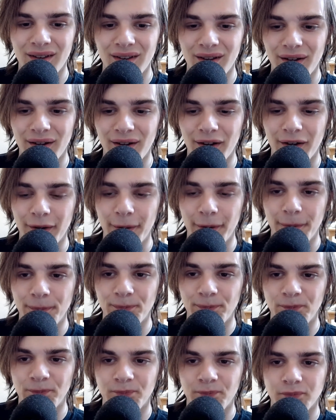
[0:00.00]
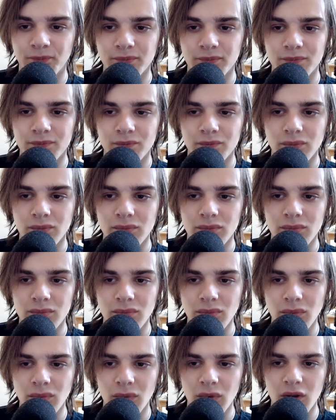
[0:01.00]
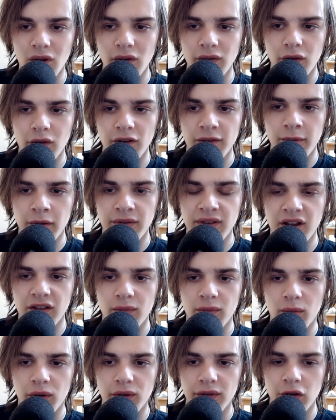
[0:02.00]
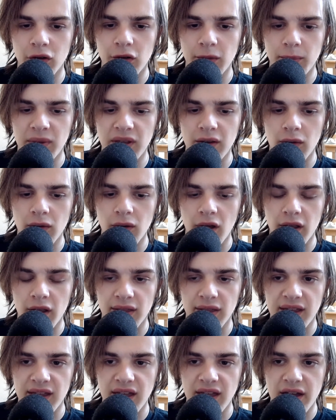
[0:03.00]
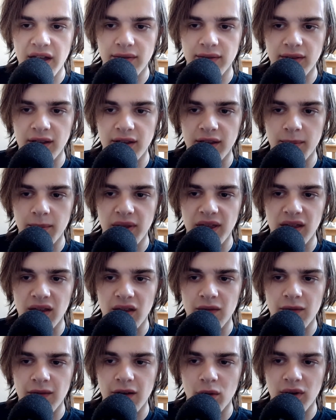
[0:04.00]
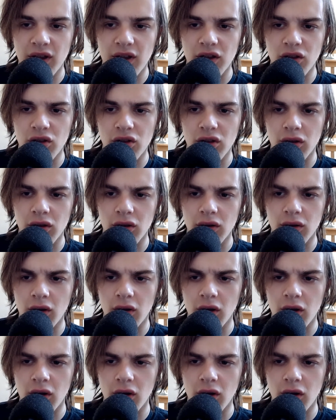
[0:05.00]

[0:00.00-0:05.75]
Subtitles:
So I suppose the next one is going to be the SCP Foundation.